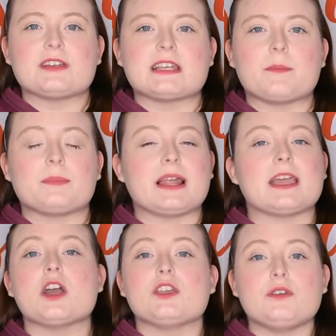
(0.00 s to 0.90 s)
template,
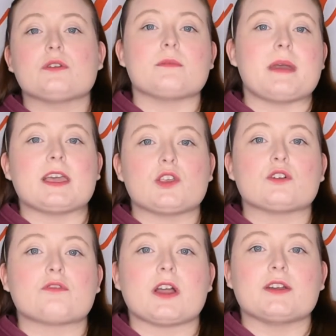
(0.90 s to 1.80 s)
you can make
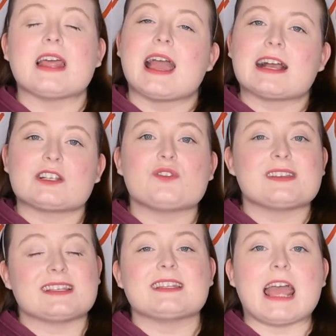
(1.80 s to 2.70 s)
your own as long as
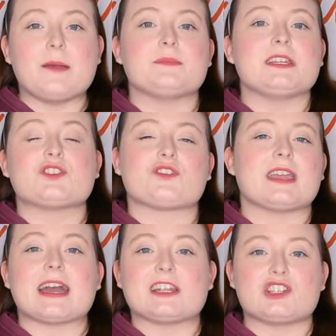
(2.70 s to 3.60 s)
it's an empty tree
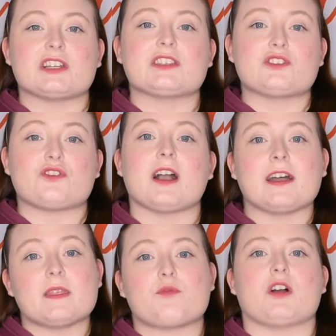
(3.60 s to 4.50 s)
and it's just the trunk
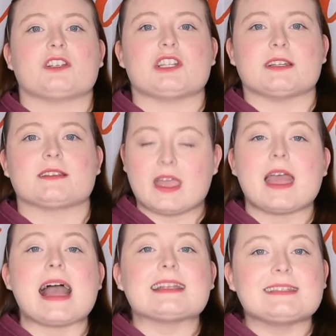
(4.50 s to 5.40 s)
and the branches.
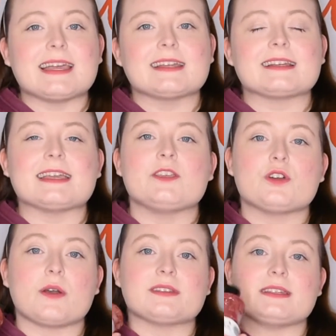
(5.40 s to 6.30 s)
And secondly, you're
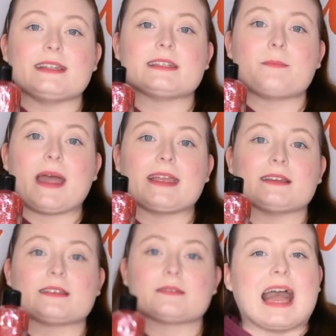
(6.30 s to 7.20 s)
going to need some
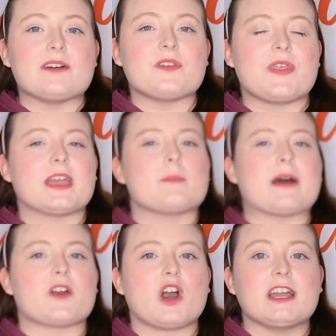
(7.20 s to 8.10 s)
paint. Have a think about
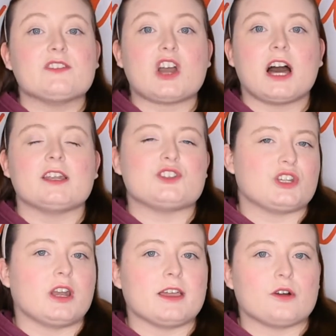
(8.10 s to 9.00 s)
the kind of colours you'd
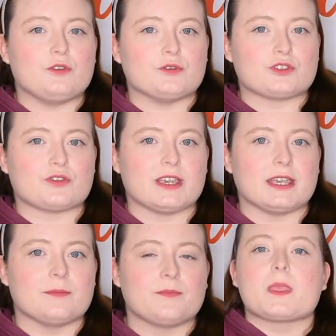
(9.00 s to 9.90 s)
like on your
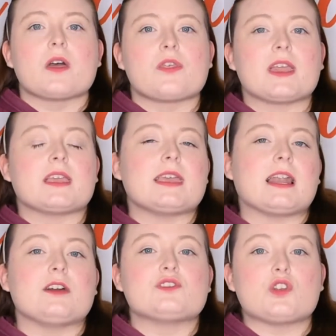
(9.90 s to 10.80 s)
tree. Think
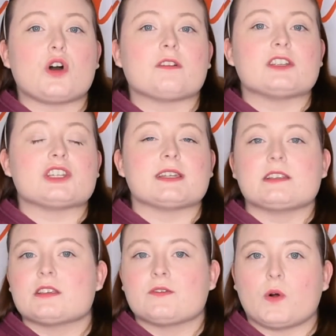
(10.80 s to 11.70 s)
yellows and
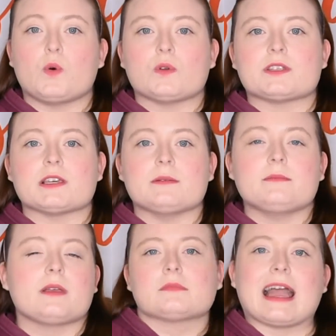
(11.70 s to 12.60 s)
oranges for autumn
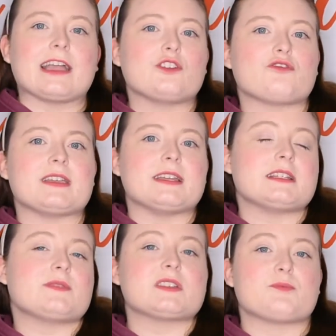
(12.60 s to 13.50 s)
and
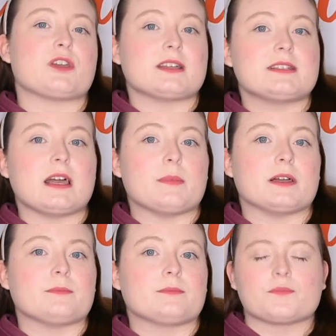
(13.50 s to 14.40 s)
greens for spring and
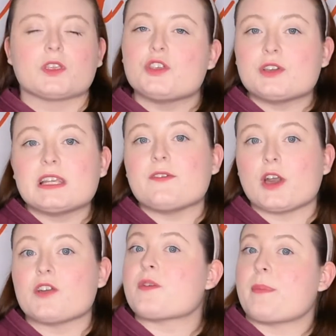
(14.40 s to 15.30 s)
summer. You could even
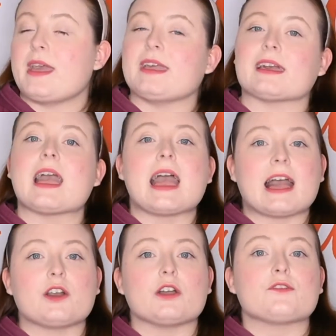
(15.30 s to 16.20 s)
go for pink
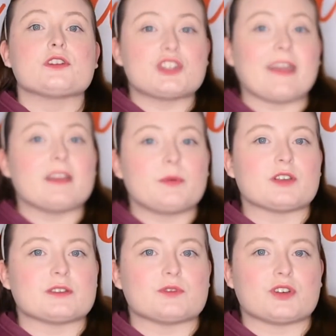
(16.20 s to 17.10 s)
and go for a cherry
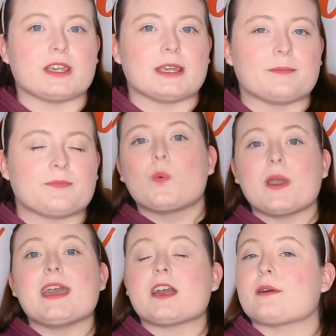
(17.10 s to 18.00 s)
blossom tree.
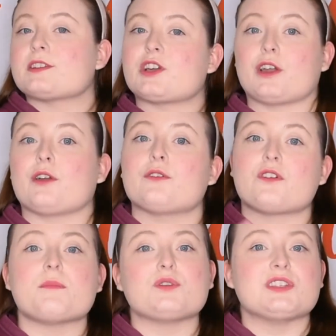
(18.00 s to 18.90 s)
We're going to go for a
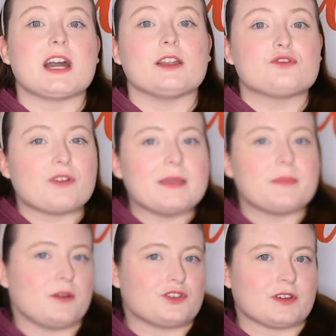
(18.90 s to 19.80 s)
multicoloured
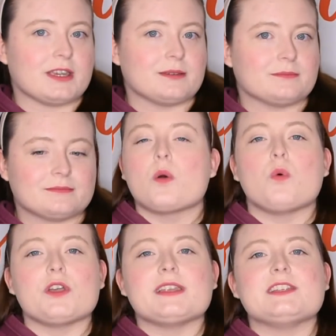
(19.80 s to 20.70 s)
rainbow tree.
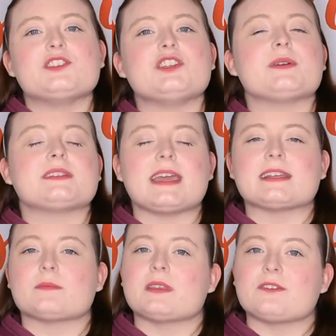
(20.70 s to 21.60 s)
What you need to do is take
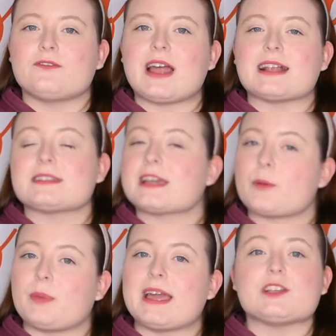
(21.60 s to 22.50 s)
something flat like a
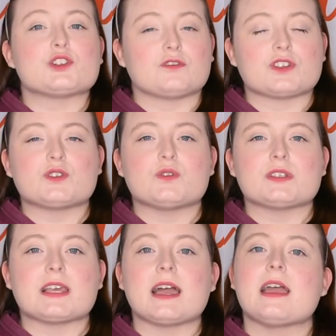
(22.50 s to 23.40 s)
plate or a saucer